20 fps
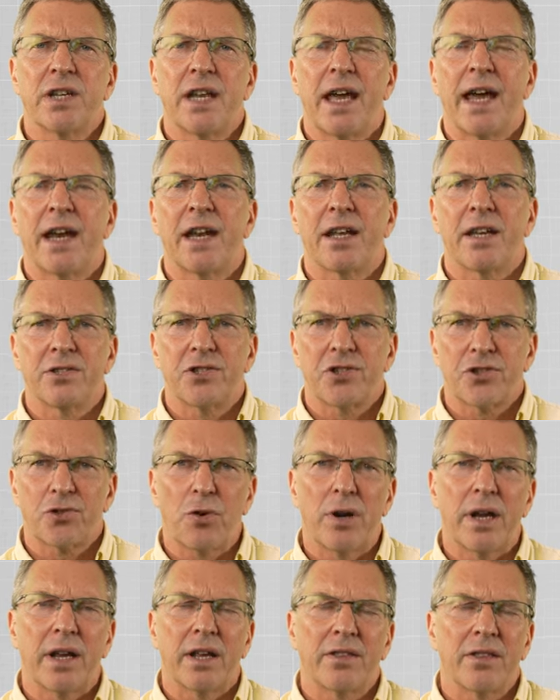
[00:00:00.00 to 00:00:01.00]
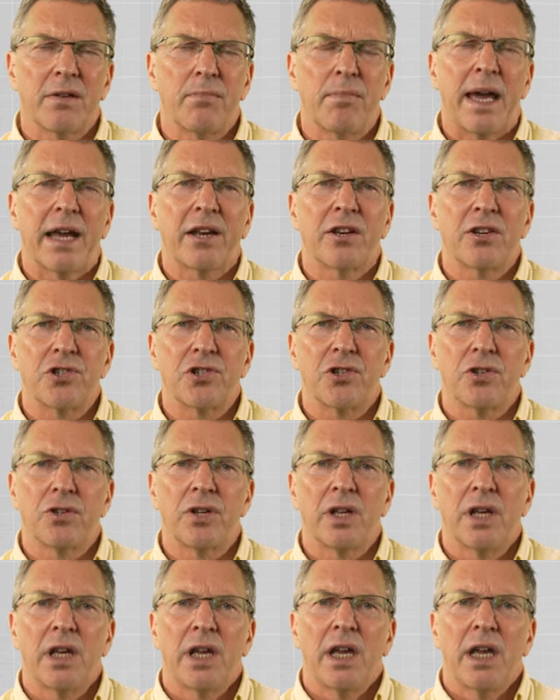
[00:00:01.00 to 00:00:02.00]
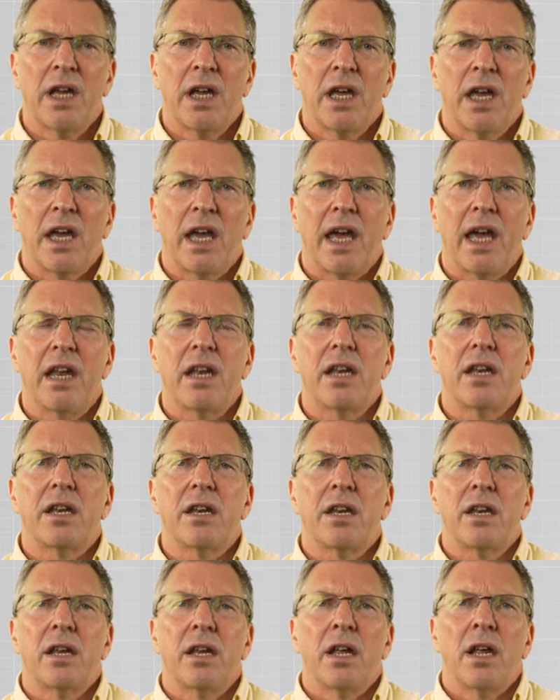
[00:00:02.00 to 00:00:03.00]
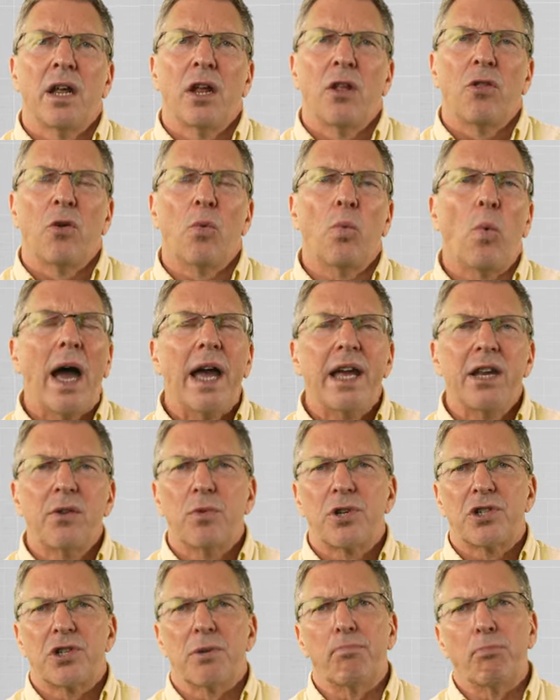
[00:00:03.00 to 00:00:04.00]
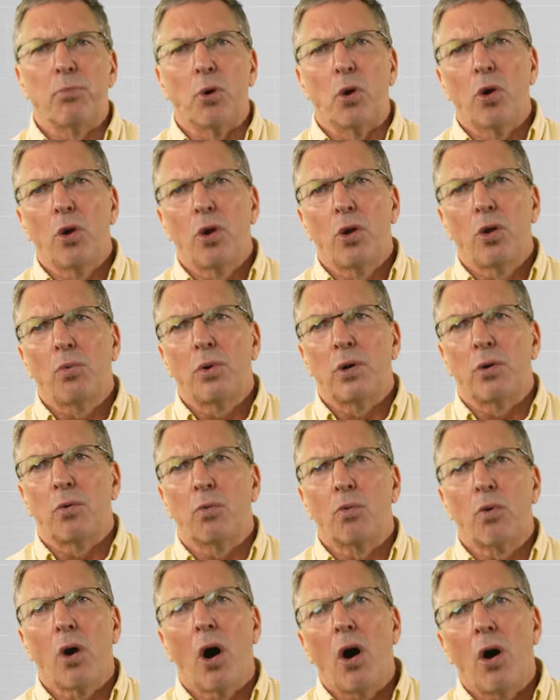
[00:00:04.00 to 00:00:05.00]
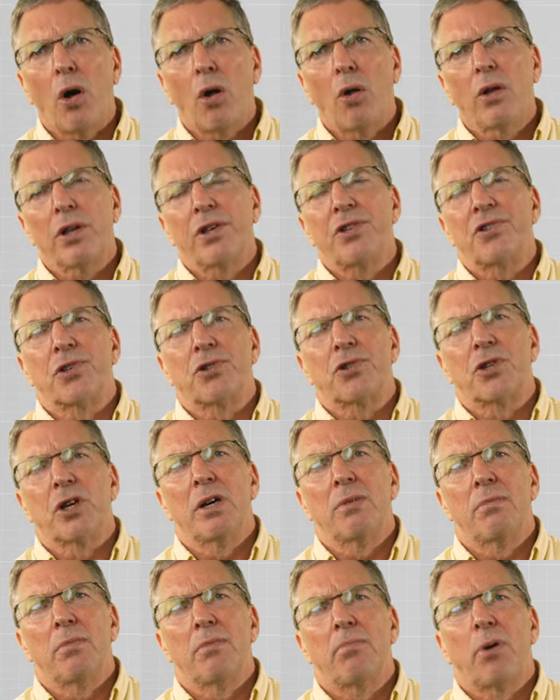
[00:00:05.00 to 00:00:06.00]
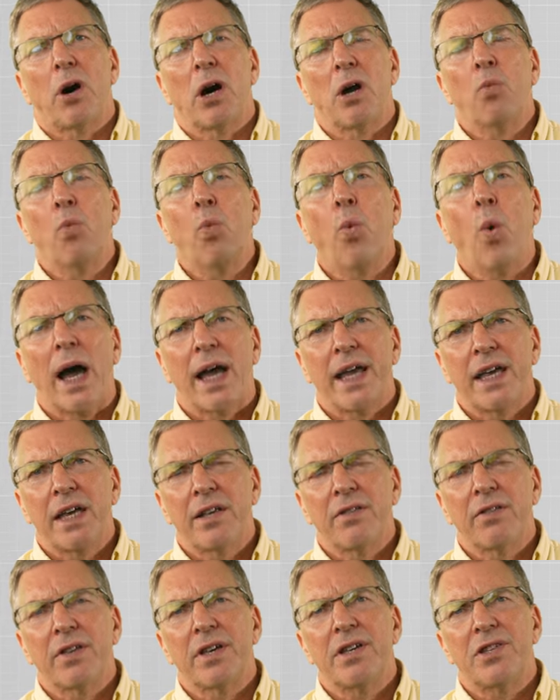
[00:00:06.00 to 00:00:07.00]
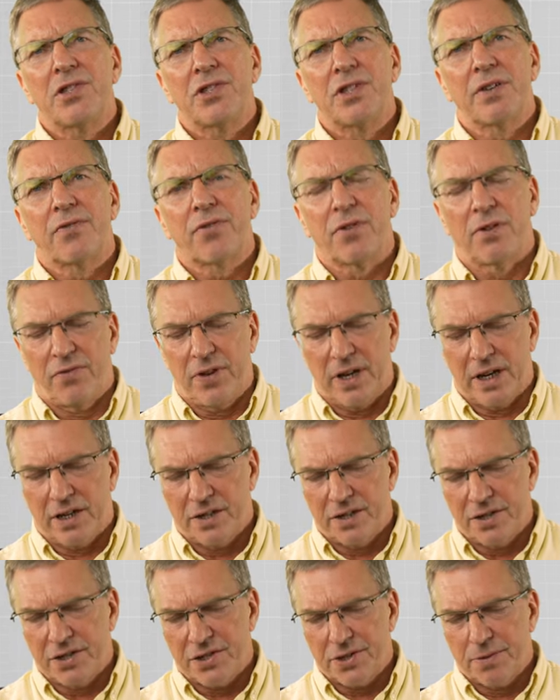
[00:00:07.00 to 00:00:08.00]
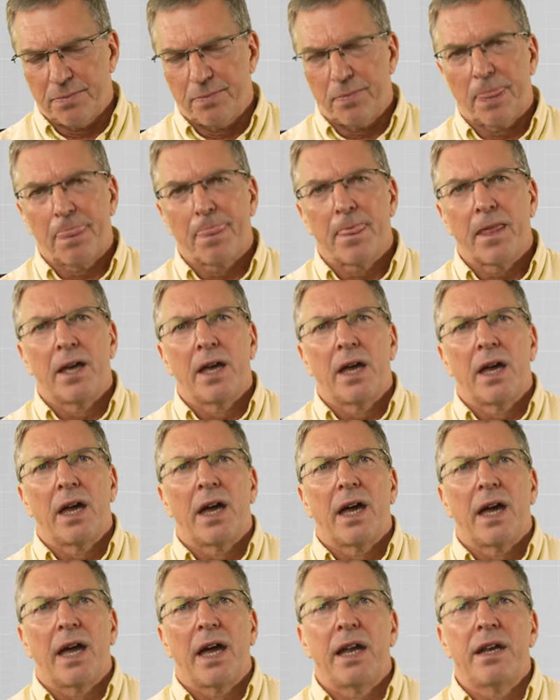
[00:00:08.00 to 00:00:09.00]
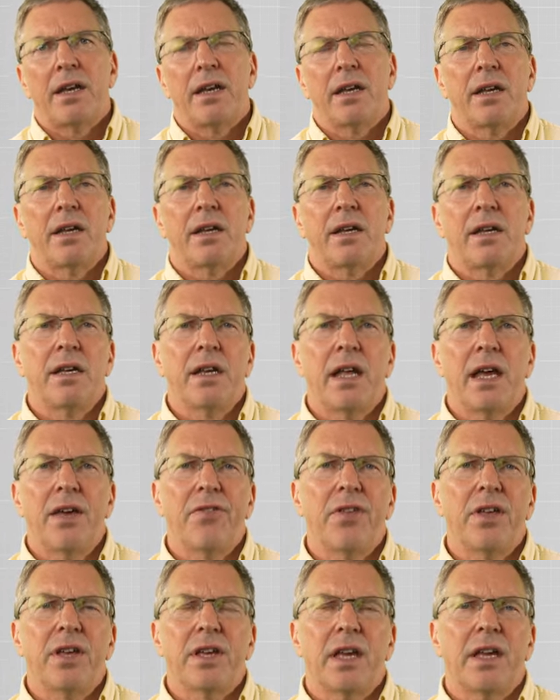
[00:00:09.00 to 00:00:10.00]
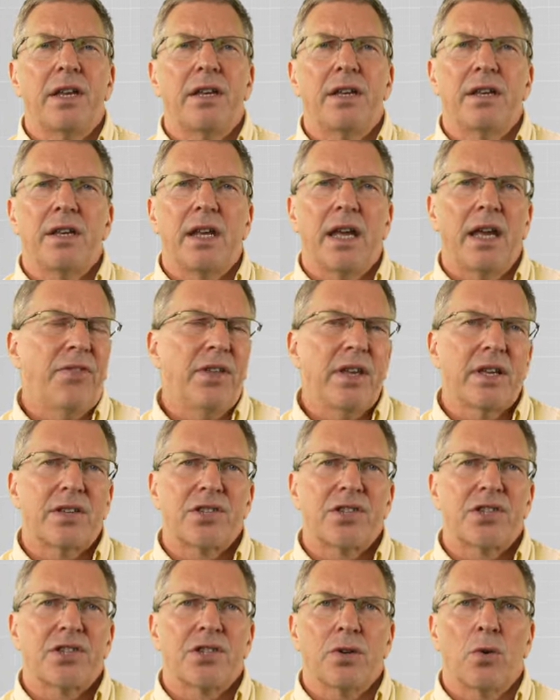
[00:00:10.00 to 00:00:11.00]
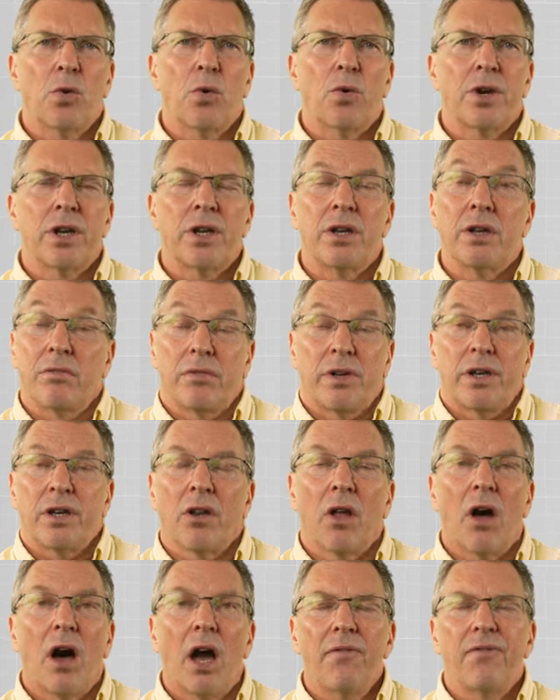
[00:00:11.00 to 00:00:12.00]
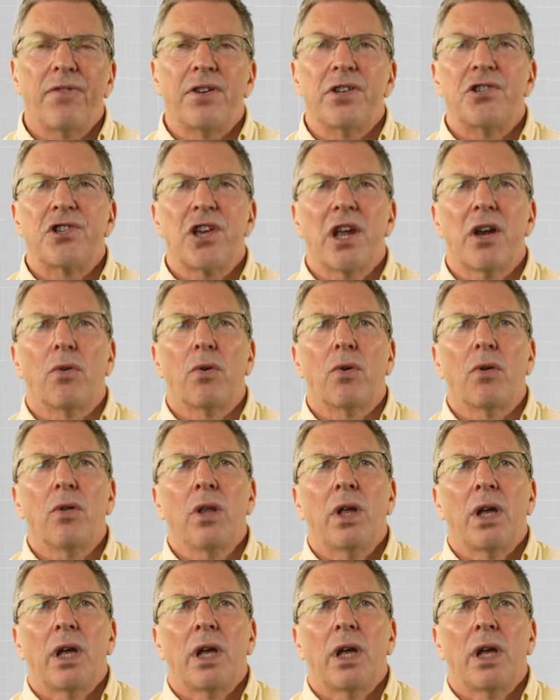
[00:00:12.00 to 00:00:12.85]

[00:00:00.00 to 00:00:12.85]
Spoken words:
and a strength, a magnitude. And The way in which a ball will roll is determined by weighing these different vectors. And in ethics or in life in general,